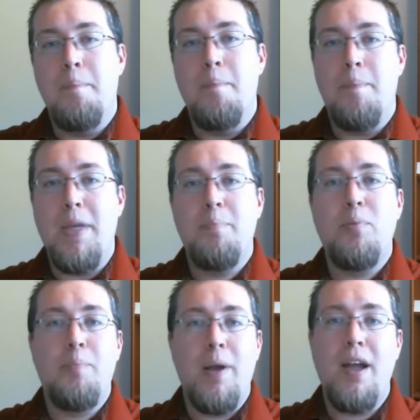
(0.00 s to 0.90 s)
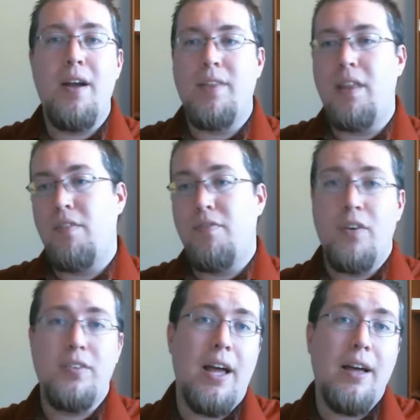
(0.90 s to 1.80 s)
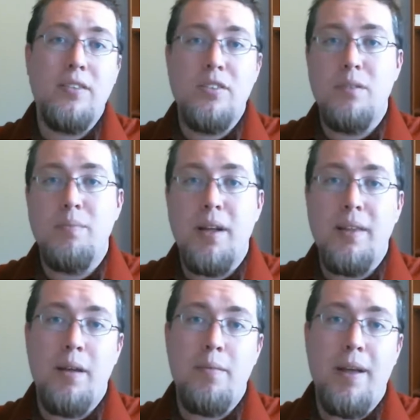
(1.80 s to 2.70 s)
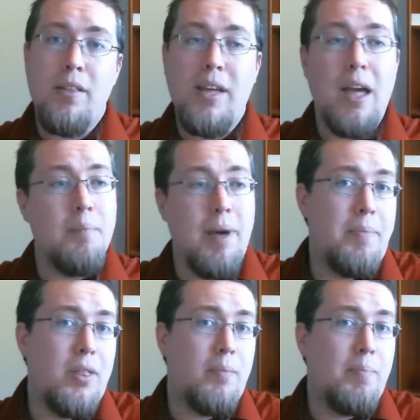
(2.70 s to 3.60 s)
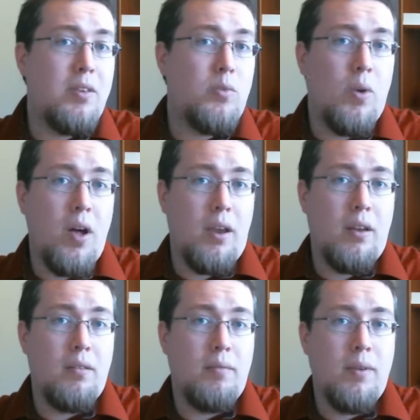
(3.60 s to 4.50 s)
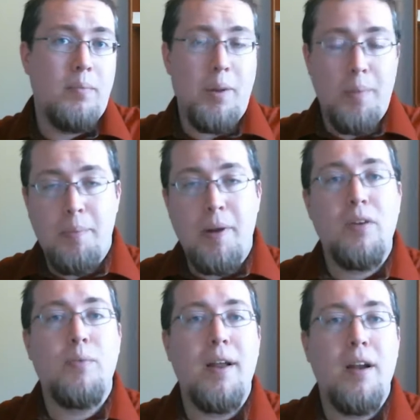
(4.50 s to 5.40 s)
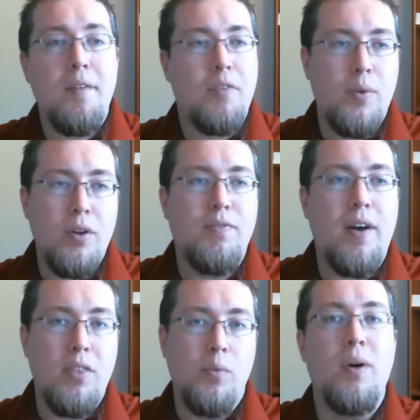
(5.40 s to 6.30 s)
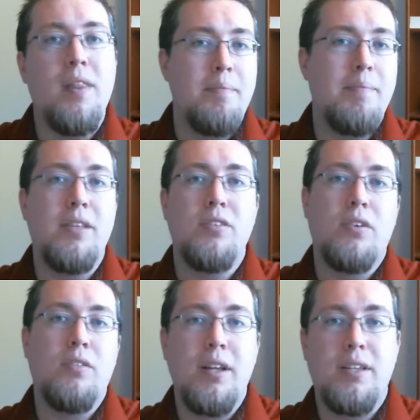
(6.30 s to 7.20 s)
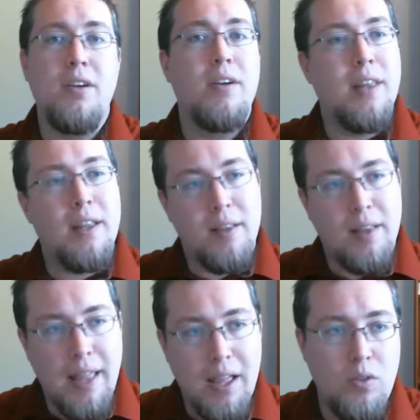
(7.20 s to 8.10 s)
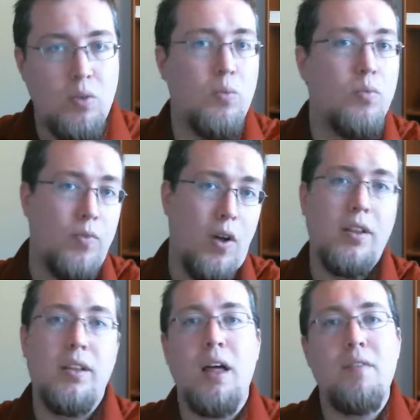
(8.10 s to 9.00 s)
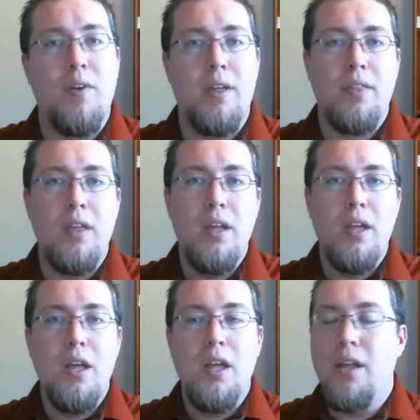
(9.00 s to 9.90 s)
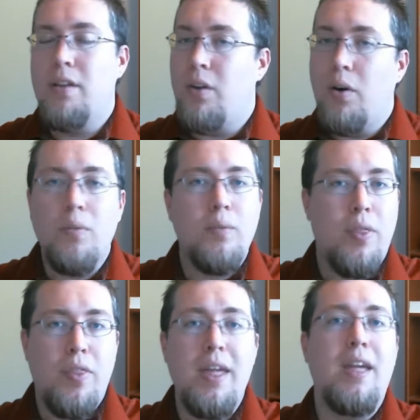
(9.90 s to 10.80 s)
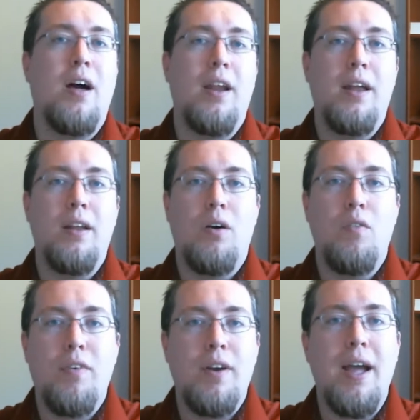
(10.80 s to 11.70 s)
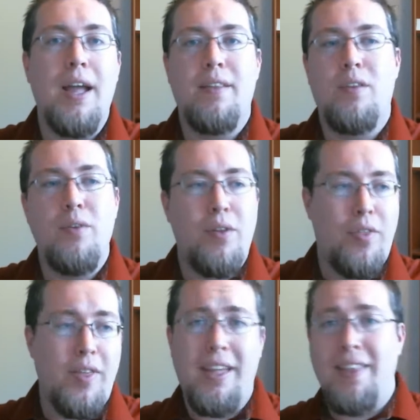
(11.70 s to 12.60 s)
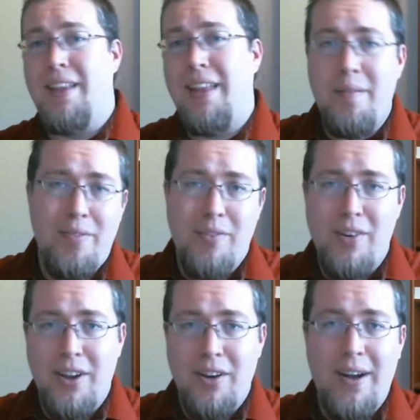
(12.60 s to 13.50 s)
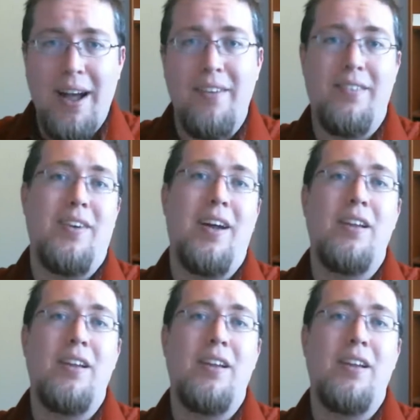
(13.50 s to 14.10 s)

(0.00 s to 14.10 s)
Be prepared that the first house that you might look at might be the best one. Be prepared to write an offer when you find the one that meets your criteria that you fall in love with. Don't think on it overnight. Do your thinking the day before you go out, right?